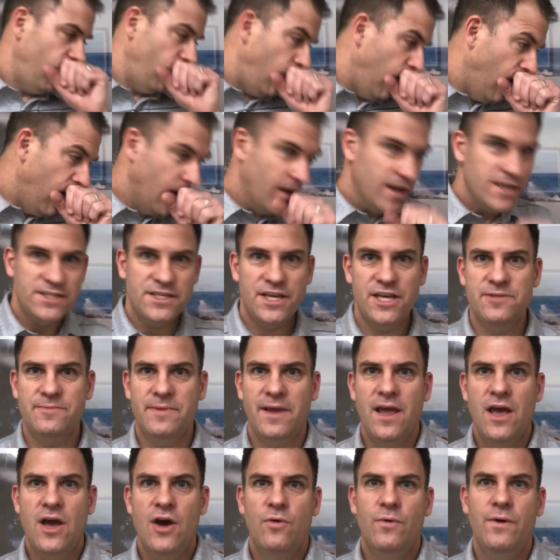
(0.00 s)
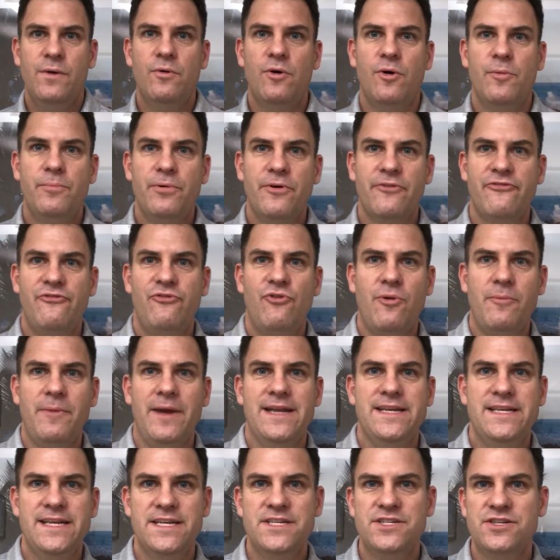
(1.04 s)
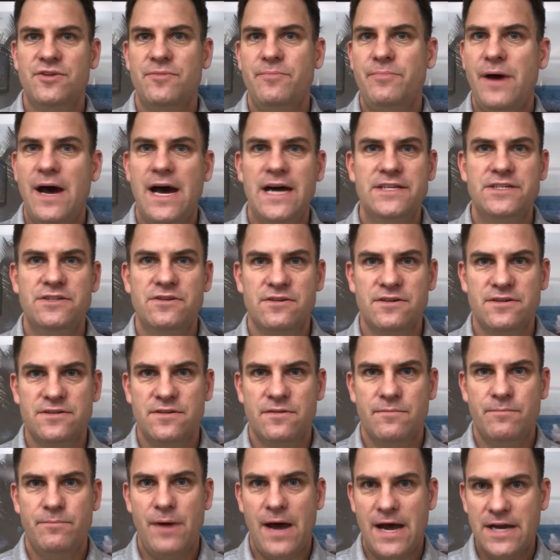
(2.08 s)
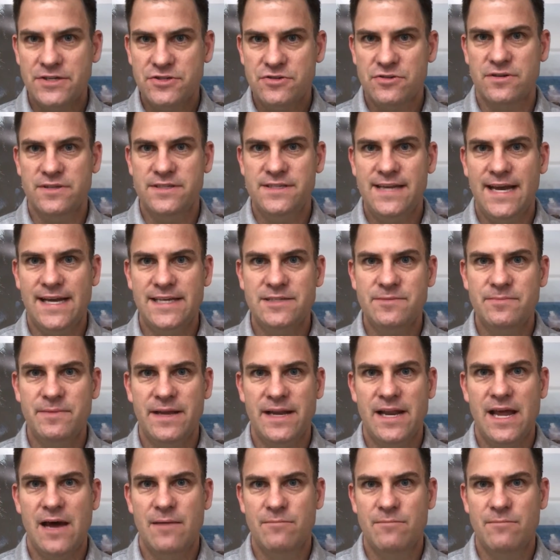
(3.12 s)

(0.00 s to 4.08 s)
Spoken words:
Excuse me. We will perform a digital posture assessment,